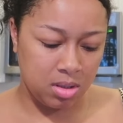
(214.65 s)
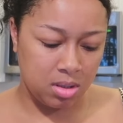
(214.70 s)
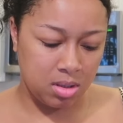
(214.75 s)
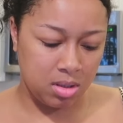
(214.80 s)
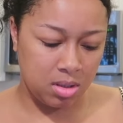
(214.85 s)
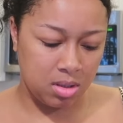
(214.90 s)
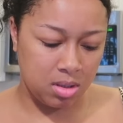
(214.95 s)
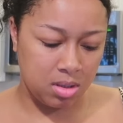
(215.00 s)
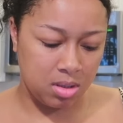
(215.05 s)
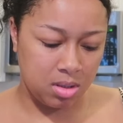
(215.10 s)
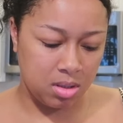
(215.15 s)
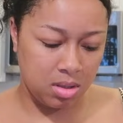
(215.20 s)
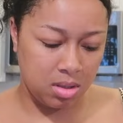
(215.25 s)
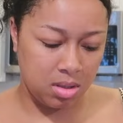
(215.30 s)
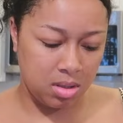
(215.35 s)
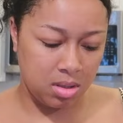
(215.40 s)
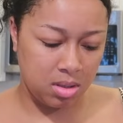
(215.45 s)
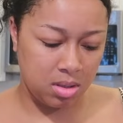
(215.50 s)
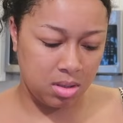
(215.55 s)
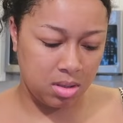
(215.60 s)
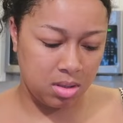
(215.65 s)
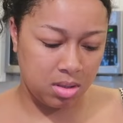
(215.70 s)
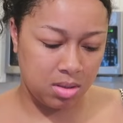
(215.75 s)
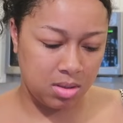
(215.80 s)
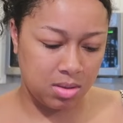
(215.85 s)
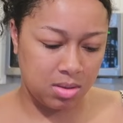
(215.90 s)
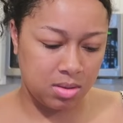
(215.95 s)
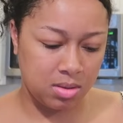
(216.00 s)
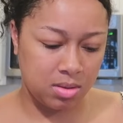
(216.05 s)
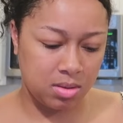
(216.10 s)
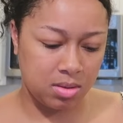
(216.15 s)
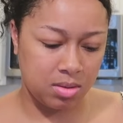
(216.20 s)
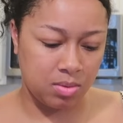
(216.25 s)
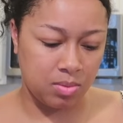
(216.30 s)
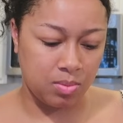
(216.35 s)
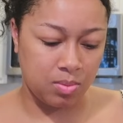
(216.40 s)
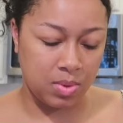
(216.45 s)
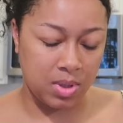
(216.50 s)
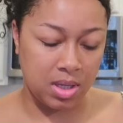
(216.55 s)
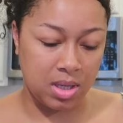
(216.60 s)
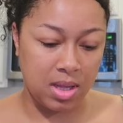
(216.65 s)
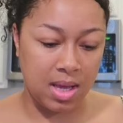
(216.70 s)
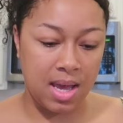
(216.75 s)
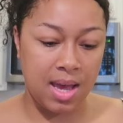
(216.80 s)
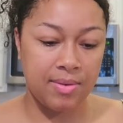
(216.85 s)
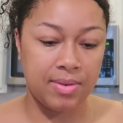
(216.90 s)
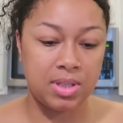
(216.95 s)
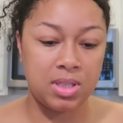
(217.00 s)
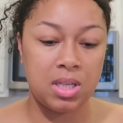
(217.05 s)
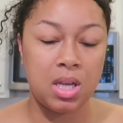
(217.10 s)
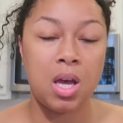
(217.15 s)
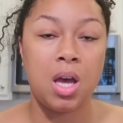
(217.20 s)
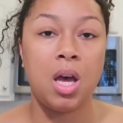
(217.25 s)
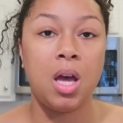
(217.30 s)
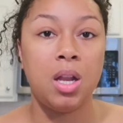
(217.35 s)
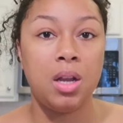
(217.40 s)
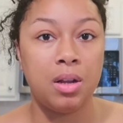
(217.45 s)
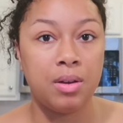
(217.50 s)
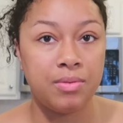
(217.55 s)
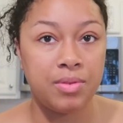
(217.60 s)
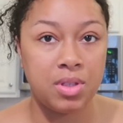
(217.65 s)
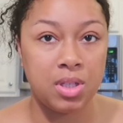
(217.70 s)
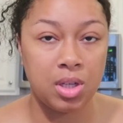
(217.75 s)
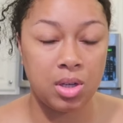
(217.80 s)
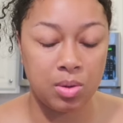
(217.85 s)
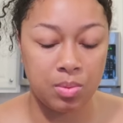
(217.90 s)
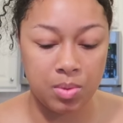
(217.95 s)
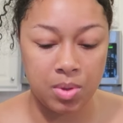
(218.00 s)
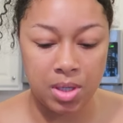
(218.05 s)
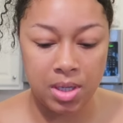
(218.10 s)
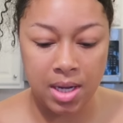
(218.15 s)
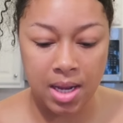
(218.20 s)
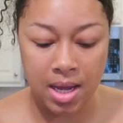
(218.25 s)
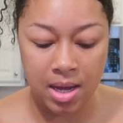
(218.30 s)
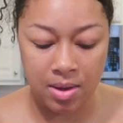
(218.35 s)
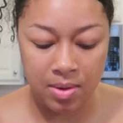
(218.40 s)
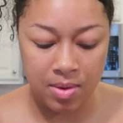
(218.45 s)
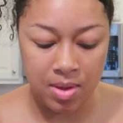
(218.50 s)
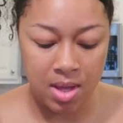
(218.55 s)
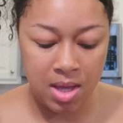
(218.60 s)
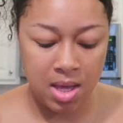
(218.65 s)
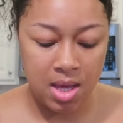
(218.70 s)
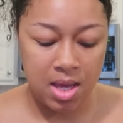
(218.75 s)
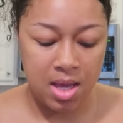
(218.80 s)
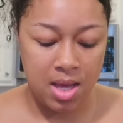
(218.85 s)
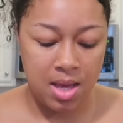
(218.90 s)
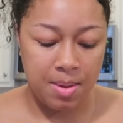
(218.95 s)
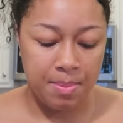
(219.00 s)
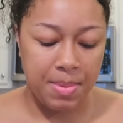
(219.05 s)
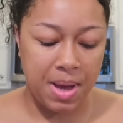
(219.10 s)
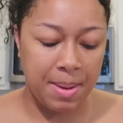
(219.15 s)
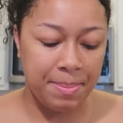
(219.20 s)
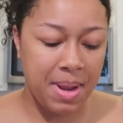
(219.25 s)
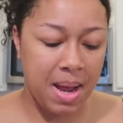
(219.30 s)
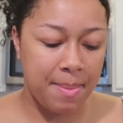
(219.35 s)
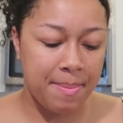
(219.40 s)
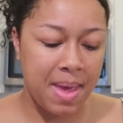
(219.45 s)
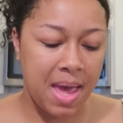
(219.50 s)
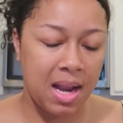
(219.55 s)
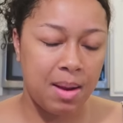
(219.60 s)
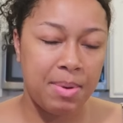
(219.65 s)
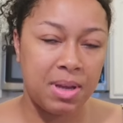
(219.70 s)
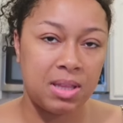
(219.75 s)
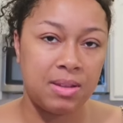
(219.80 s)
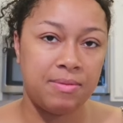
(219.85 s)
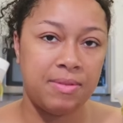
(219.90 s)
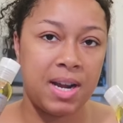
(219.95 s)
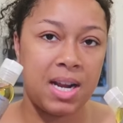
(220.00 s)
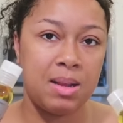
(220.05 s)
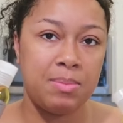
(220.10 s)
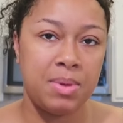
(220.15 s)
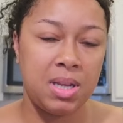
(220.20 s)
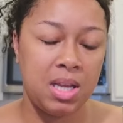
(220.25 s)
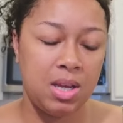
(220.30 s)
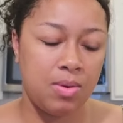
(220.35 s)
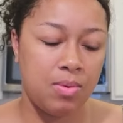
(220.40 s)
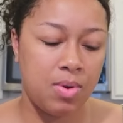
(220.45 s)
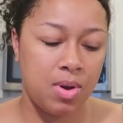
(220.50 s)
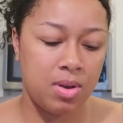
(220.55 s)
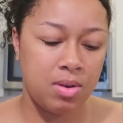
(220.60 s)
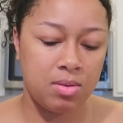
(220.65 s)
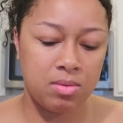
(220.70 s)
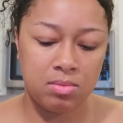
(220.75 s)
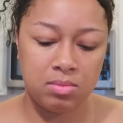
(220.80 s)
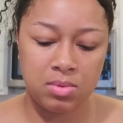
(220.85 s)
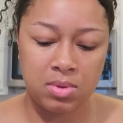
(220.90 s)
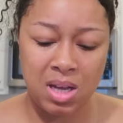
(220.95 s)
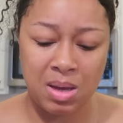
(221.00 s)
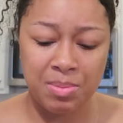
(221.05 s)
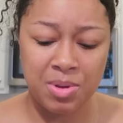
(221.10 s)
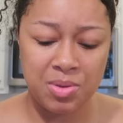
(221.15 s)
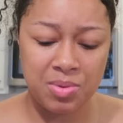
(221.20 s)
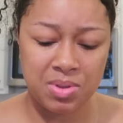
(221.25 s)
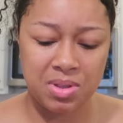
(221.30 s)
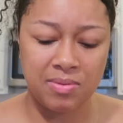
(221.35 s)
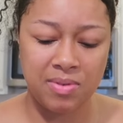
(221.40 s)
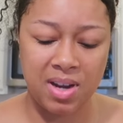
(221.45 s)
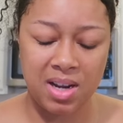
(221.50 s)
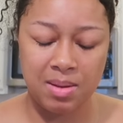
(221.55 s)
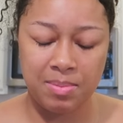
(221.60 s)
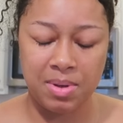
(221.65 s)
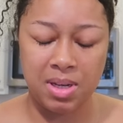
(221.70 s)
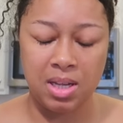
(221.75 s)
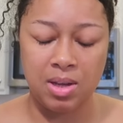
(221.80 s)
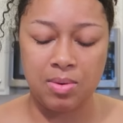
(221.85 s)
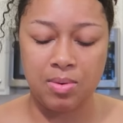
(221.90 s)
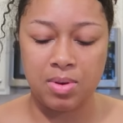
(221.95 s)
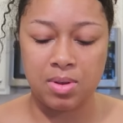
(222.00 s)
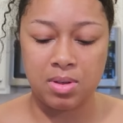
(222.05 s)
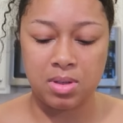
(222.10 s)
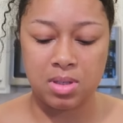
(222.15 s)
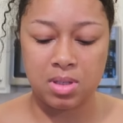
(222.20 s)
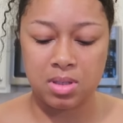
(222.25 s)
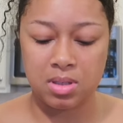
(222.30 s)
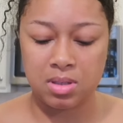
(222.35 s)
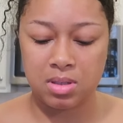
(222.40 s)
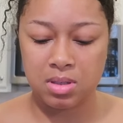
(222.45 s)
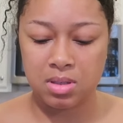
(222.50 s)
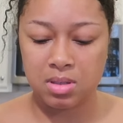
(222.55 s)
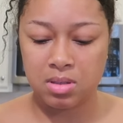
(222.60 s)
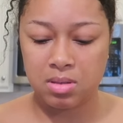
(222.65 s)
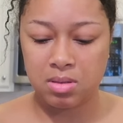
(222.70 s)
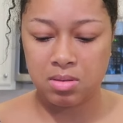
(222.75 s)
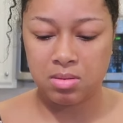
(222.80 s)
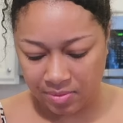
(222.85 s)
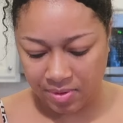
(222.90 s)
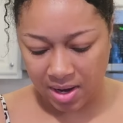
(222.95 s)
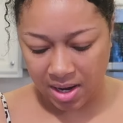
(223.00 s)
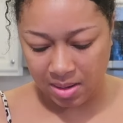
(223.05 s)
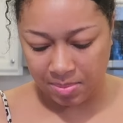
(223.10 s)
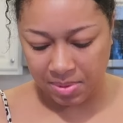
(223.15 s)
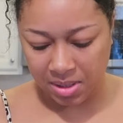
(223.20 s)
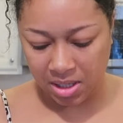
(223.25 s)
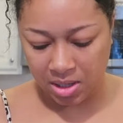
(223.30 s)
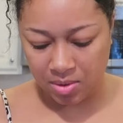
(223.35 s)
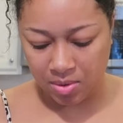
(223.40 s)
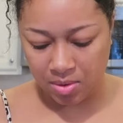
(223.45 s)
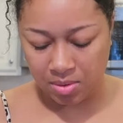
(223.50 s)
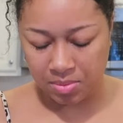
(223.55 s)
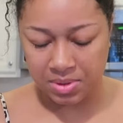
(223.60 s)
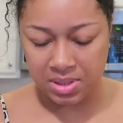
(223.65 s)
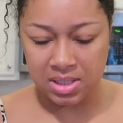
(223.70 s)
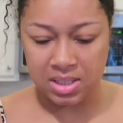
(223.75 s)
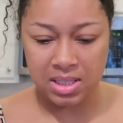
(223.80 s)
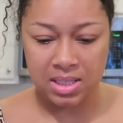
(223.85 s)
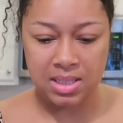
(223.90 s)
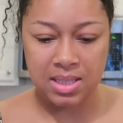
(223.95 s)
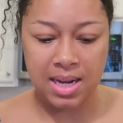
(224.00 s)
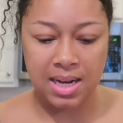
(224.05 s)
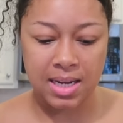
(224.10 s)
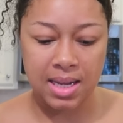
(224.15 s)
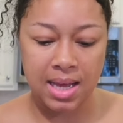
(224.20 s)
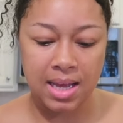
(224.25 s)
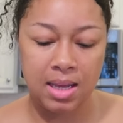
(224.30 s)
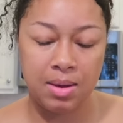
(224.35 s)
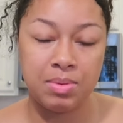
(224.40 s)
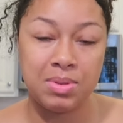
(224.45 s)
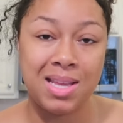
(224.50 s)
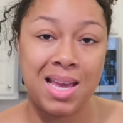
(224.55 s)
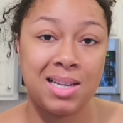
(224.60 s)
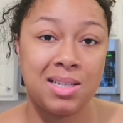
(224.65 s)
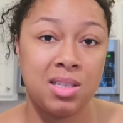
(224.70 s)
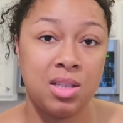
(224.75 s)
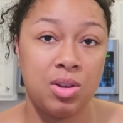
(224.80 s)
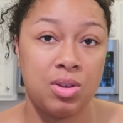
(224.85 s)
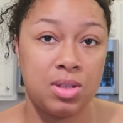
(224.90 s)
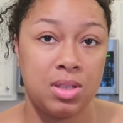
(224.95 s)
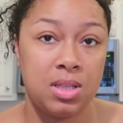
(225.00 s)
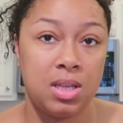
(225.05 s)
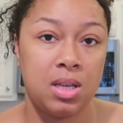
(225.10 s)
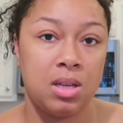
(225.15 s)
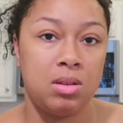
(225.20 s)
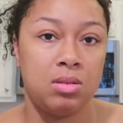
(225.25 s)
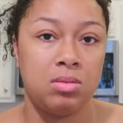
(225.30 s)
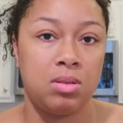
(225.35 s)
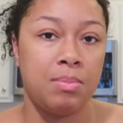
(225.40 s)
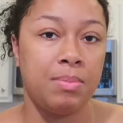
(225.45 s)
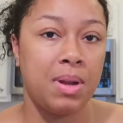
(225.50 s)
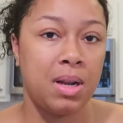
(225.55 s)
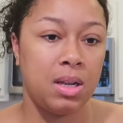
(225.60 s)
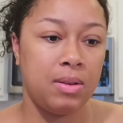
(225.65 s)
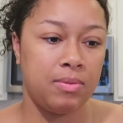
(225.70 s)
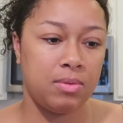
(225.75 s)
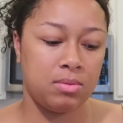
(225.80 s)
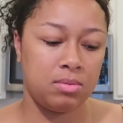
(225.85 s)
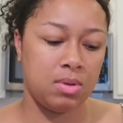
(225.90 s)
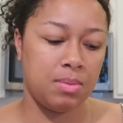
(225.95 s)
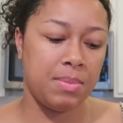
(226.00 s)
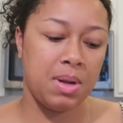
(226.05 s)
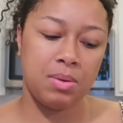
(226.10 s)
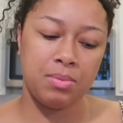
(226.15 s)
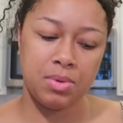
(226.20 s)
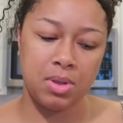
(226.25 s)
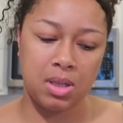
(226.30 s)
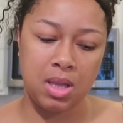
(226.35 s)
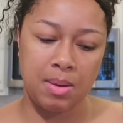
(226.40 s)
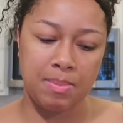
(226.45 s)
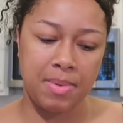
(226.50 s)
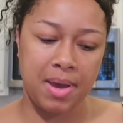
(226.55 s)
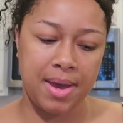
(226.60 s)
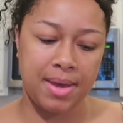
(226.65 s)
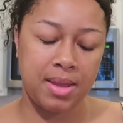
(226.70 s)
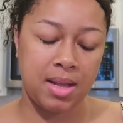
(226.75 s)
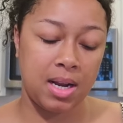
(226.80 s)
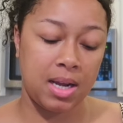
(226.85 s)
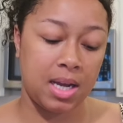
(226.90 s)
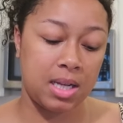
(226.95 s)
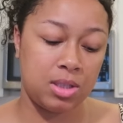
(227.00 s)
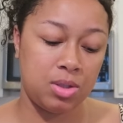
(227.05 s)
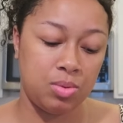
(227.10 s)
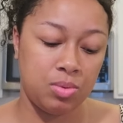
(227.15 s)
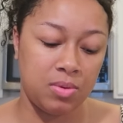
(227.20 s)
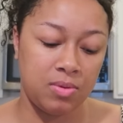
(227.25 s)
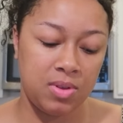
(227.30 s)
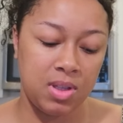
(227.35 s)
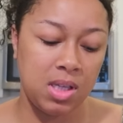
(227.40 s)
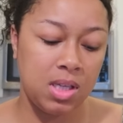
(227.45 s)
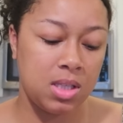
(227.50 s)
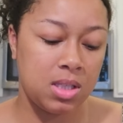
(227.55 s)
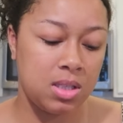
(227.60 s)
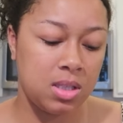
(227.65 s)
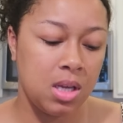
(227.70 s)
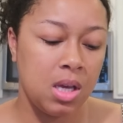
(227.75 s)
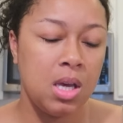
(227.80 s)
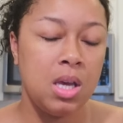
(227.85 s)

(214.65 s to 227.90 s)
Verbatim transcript: Uh, well, I have a ton of cedar wood now. But I'm not mad about the vitamin E oil. Well, how much was the vitamin E oil? Because Vitamin E oil was $6.98. It was actually on sale. So I'm not even, I'm not really that mad that I got two of these